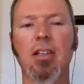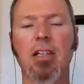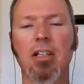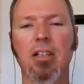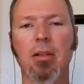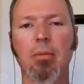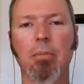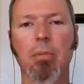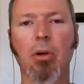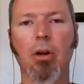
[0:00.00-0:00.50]
the
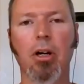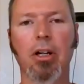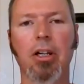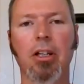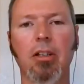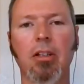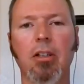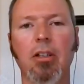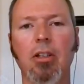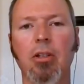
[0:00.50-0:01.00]
end of the
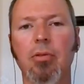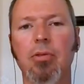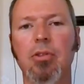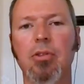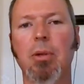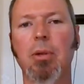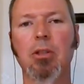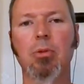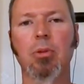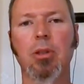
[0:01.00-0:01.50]
book and you've
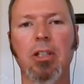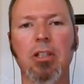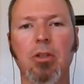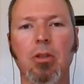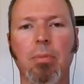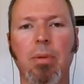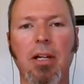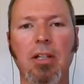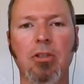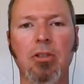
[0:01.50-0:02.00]
spent
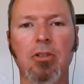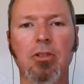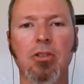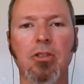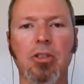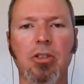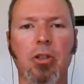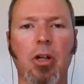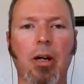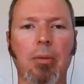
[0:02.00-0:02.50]
22 pages
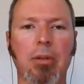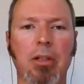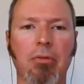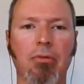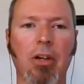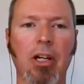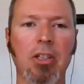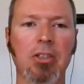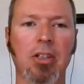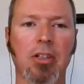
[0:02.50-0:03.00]
describing a
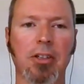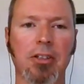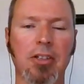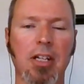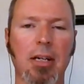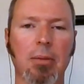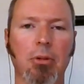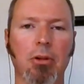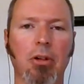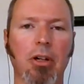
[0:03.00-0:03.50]
vase on the
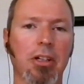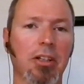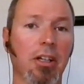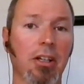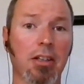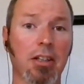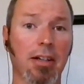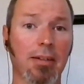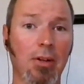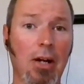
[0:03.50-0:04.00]
table and
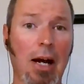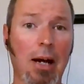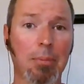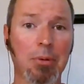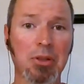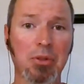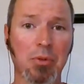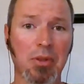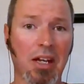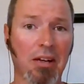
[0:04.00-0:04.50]
nothing ever
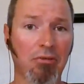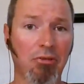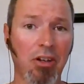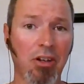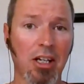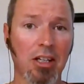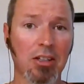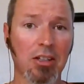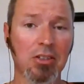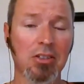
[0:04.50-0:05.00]
happens with that
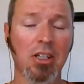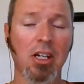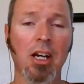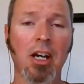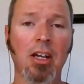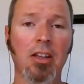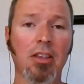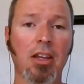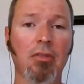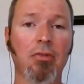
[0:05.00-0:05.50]
vase,
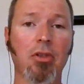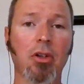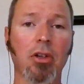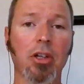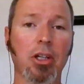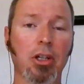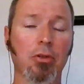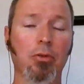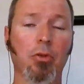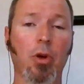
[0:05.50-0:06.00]
they feel
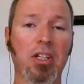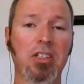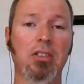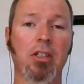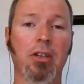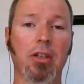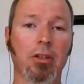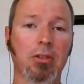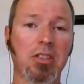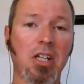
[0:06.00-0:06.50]
that you've
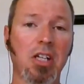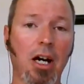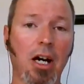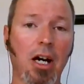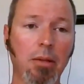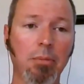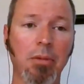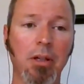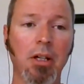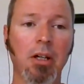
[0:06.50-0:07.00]
wasted their
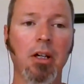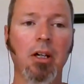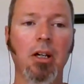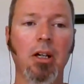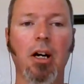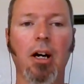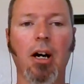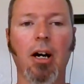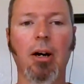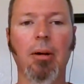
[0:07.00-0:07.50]
time.
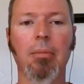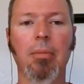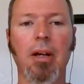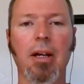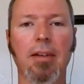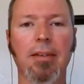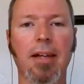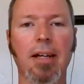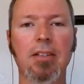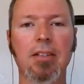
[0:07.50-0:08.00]
Um,
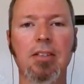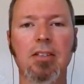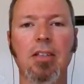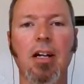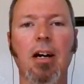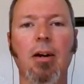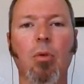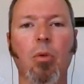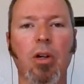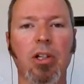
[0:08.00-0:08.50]
and that's
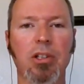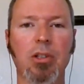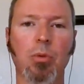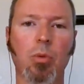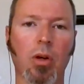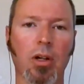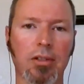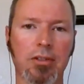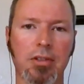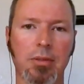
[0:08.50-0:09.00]
not where you
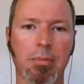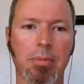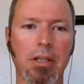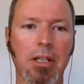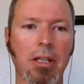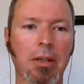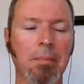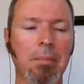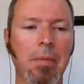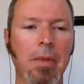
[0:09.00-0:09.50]
want to
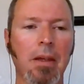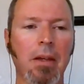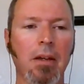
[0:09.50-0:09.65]
be.